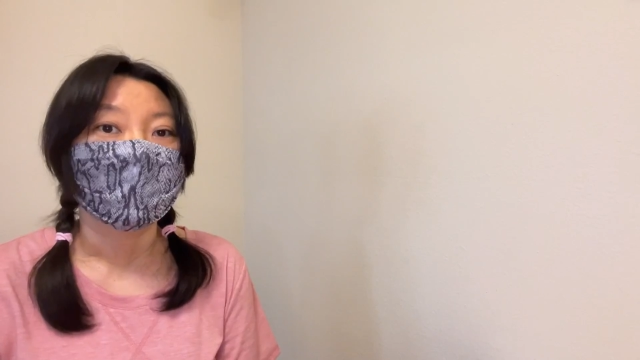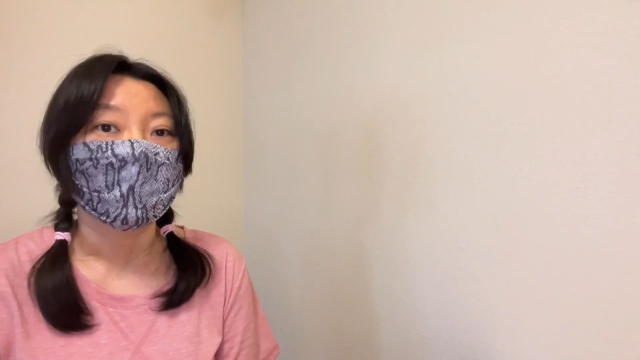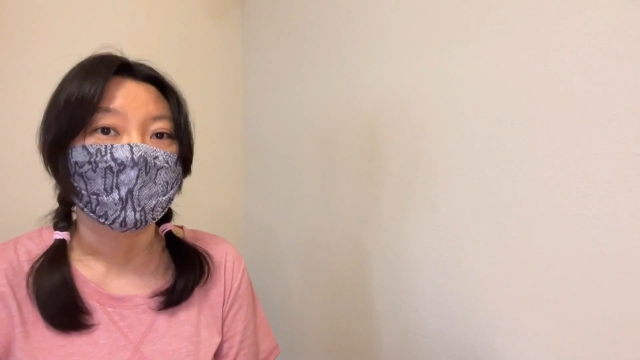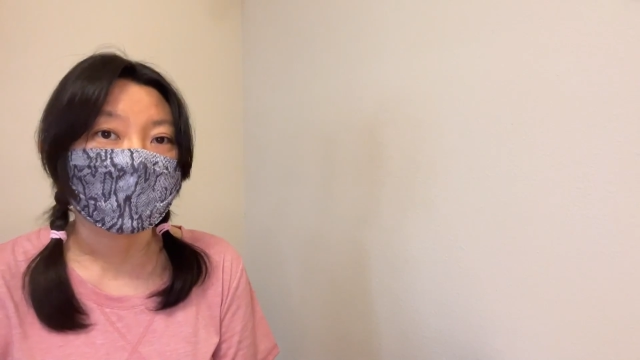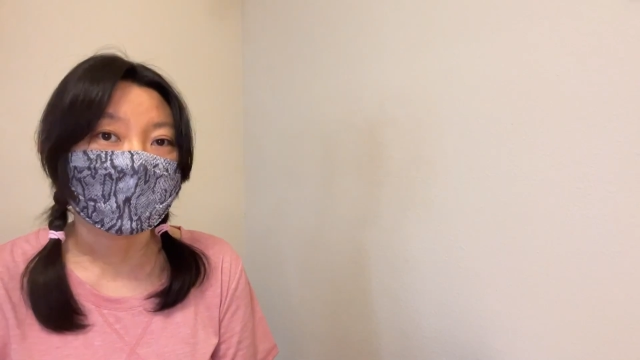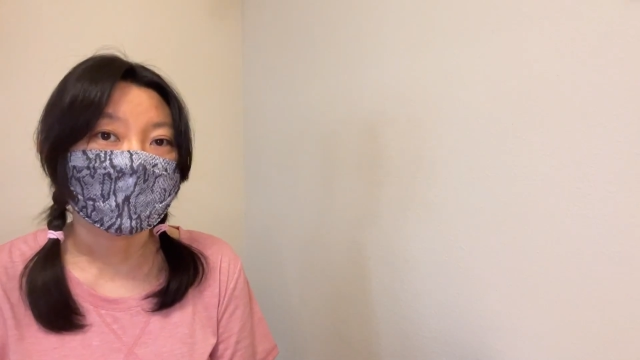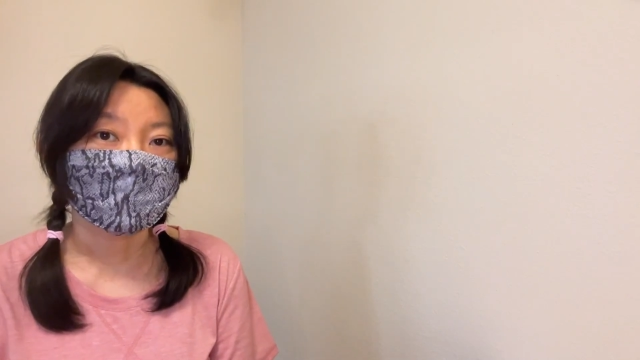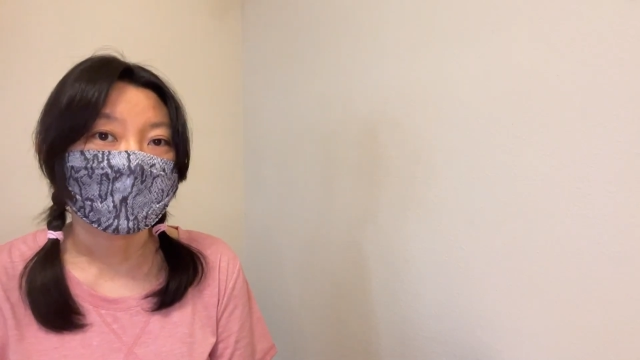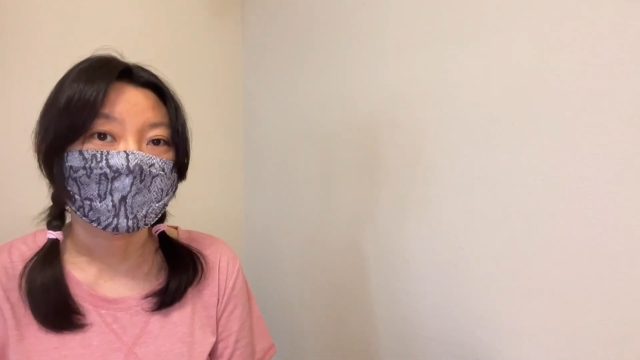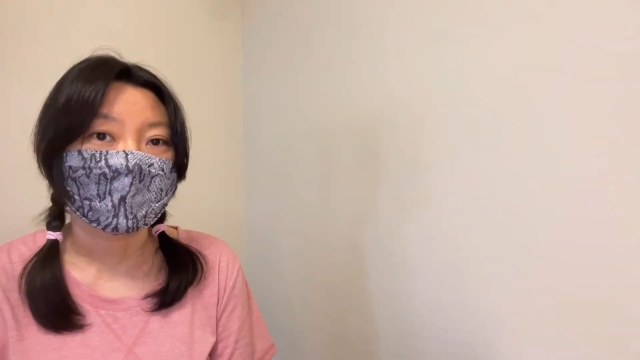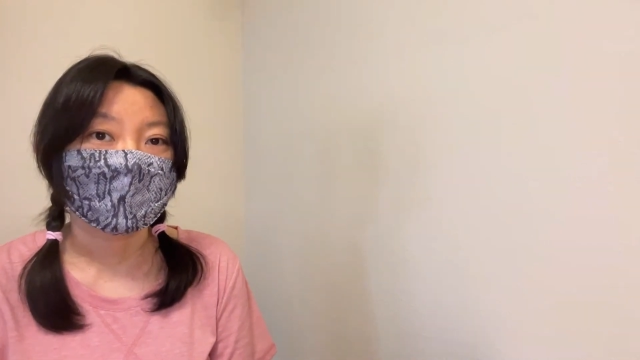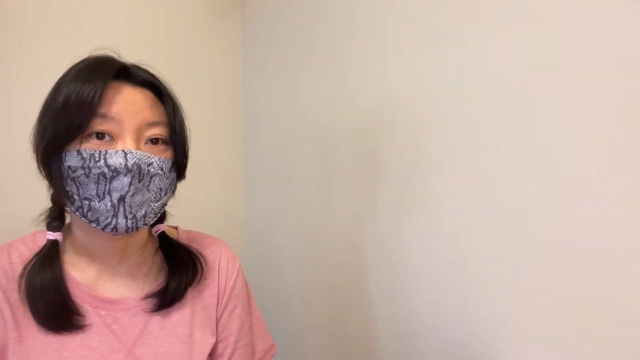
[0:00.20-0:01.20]
Welcome
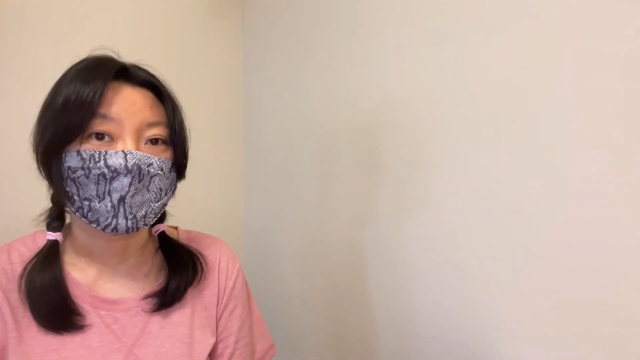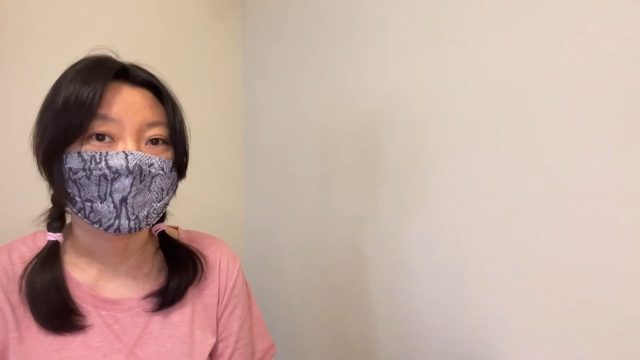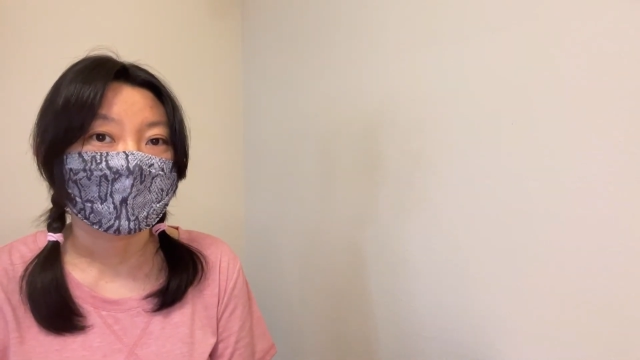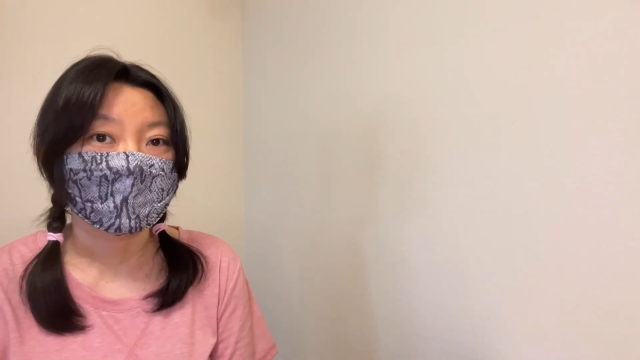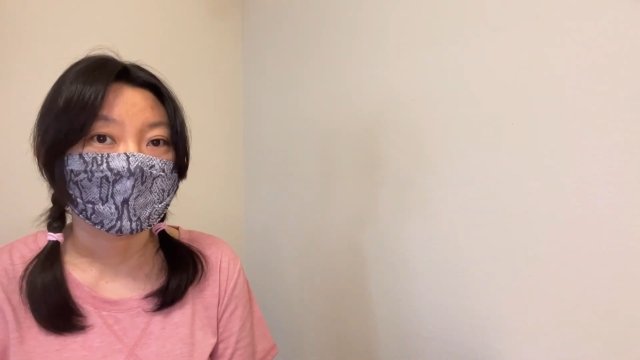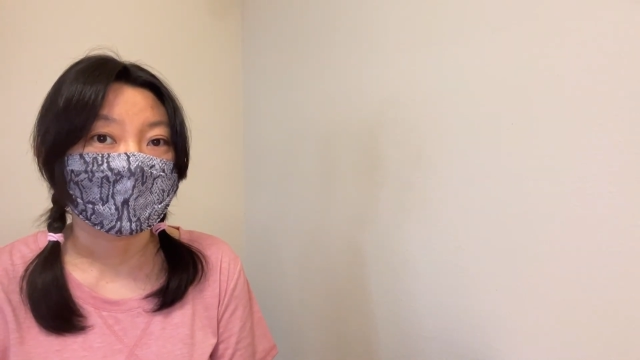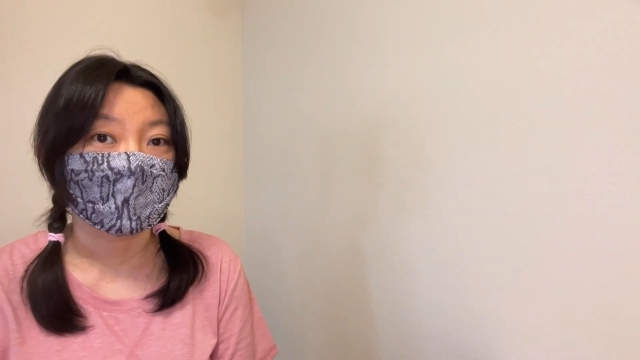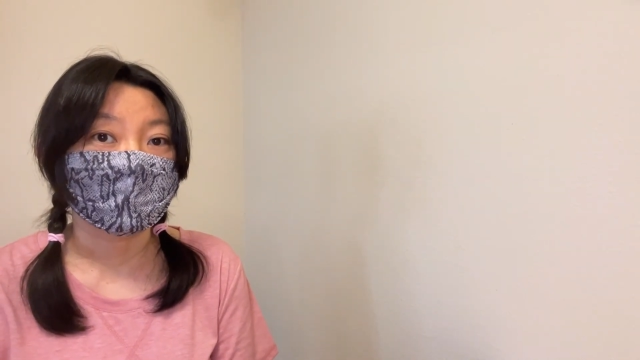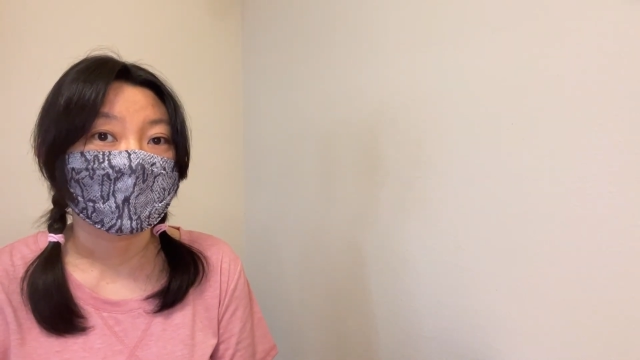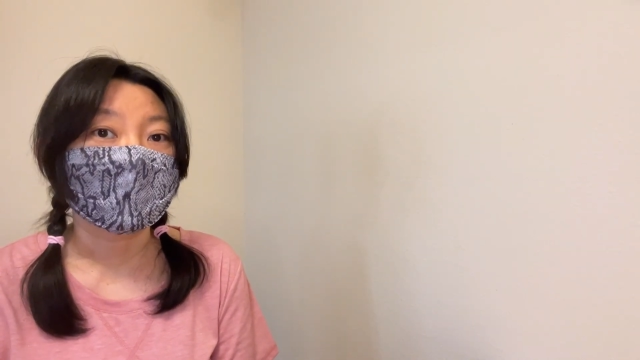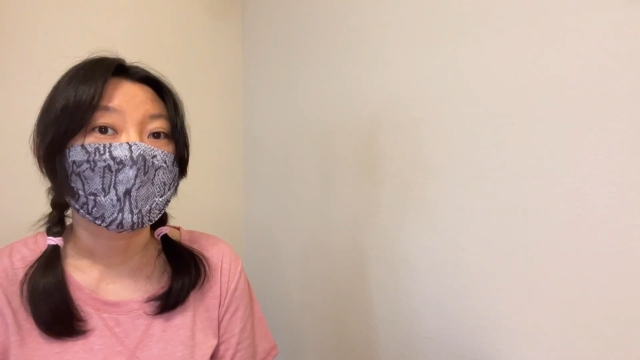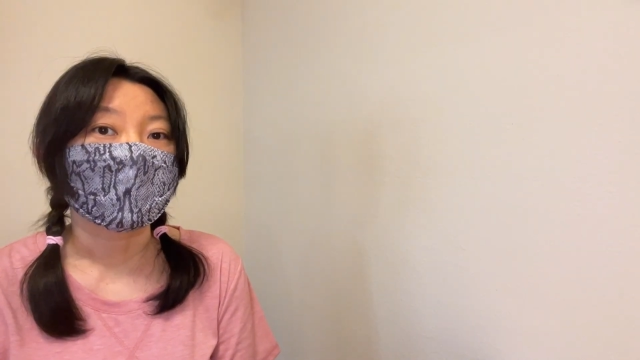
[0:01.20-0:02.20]
back to Nadex
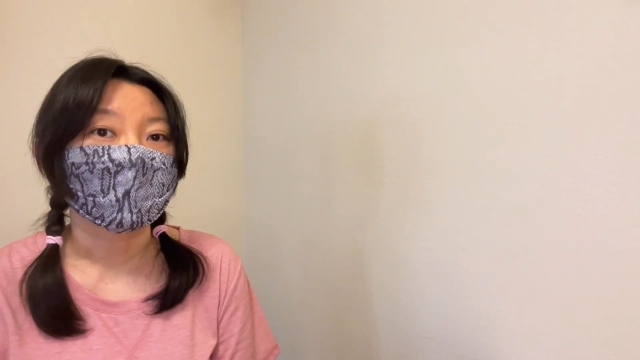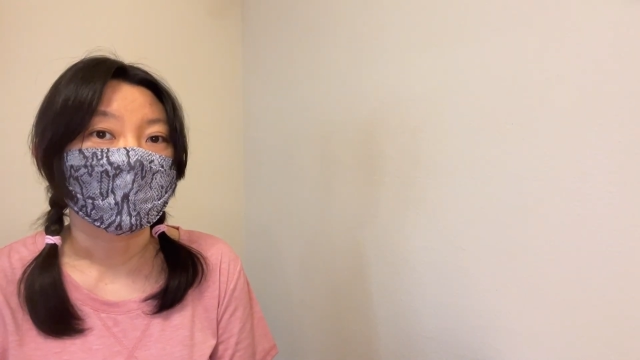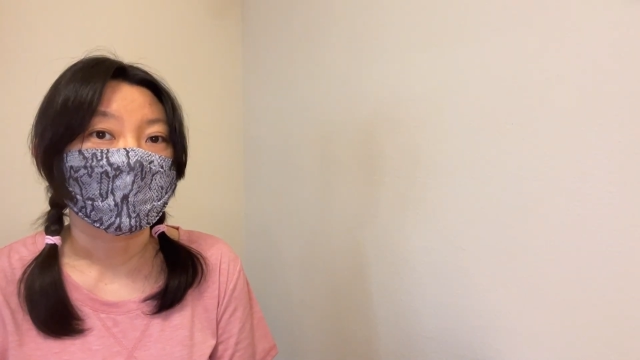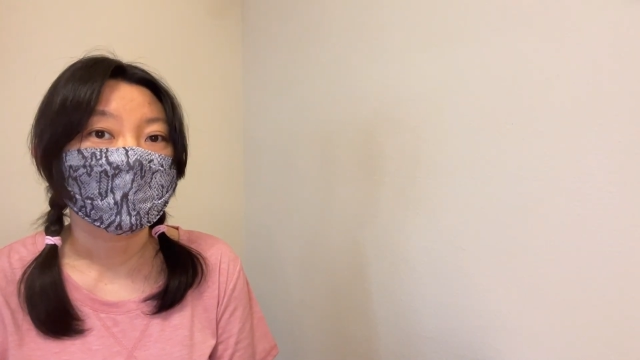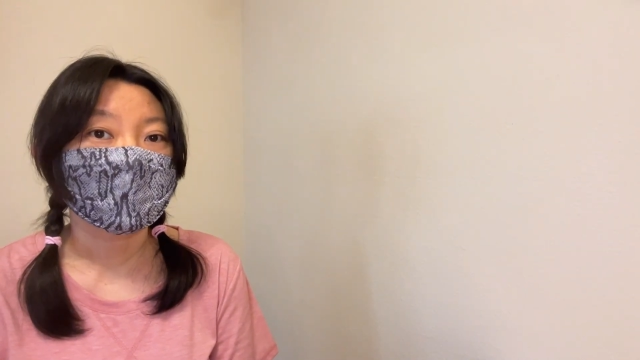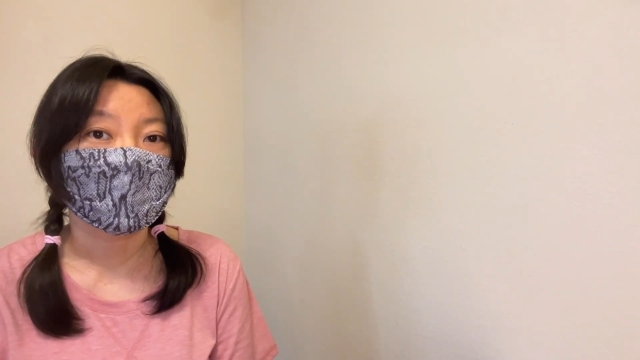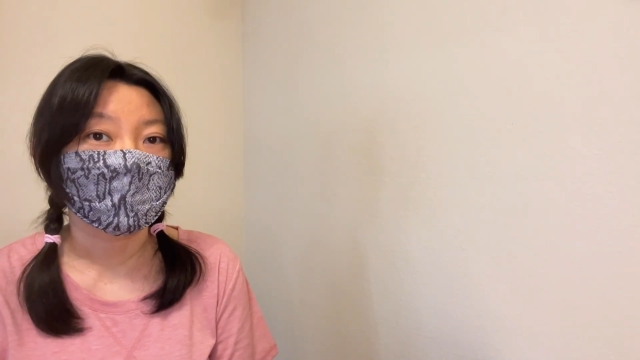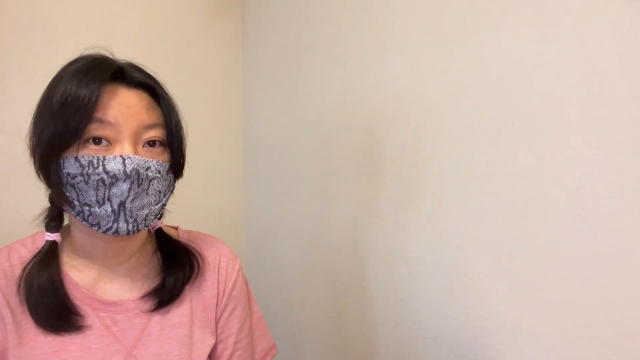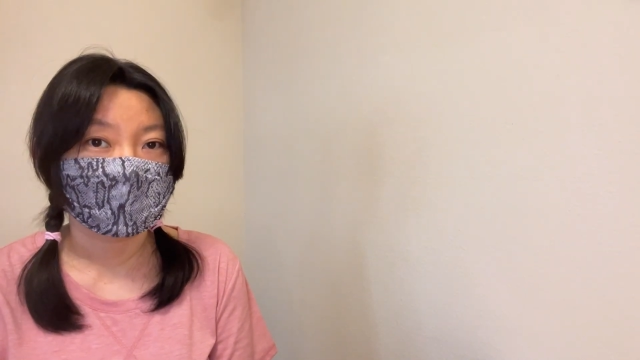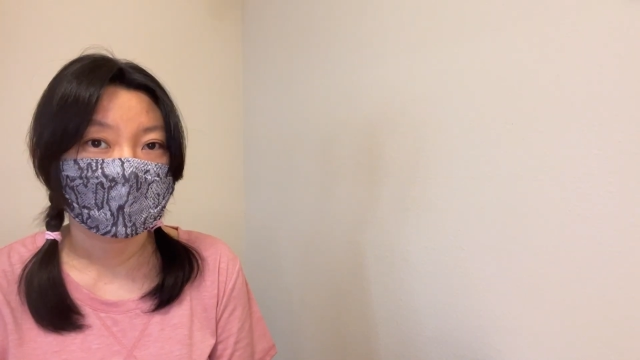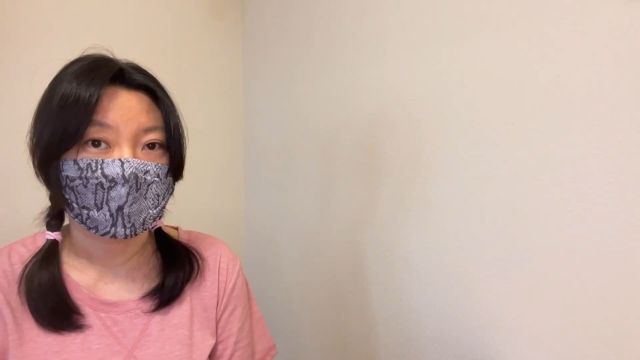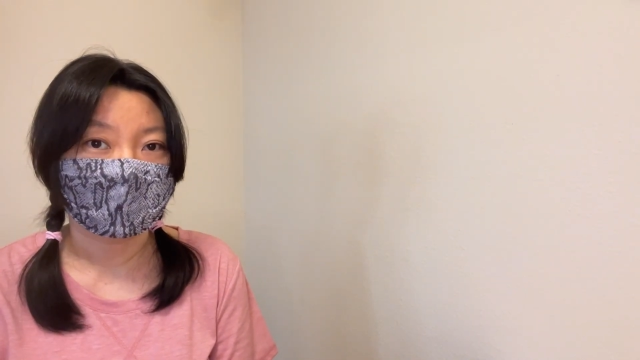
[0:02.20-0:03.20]
Housekeeping and Travel
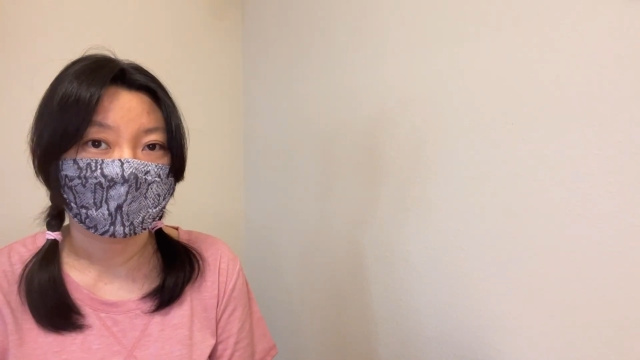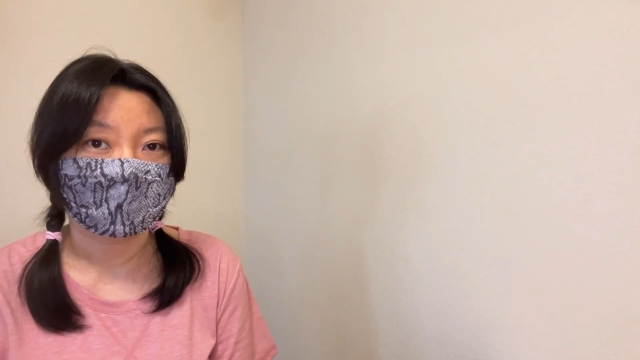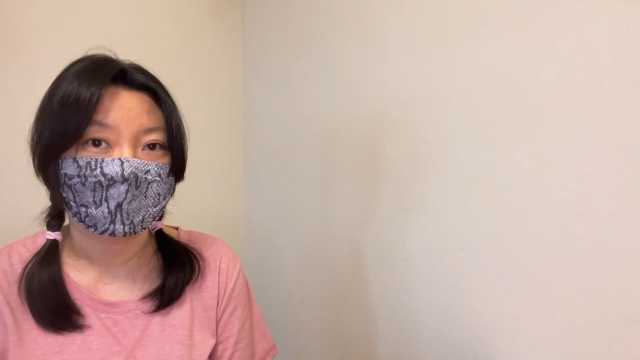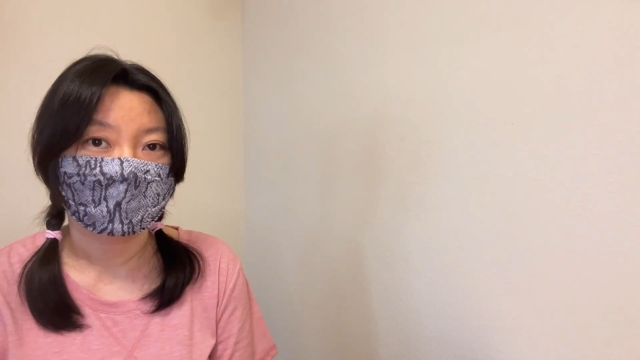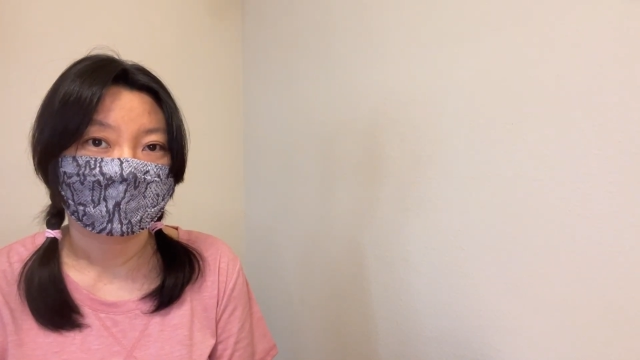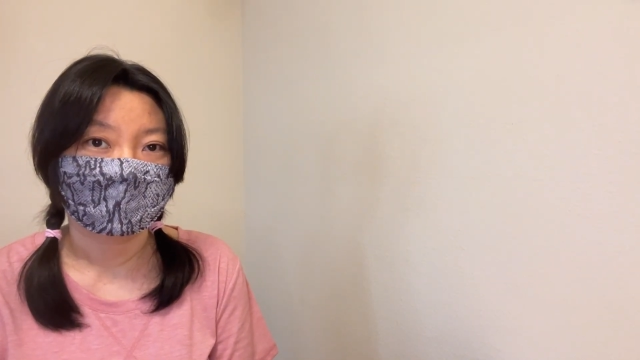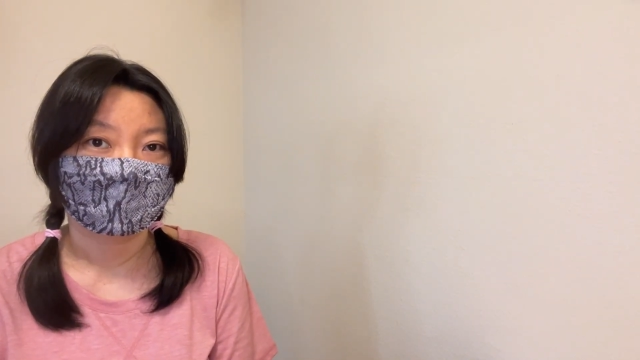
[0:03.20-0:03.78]
Tips channel.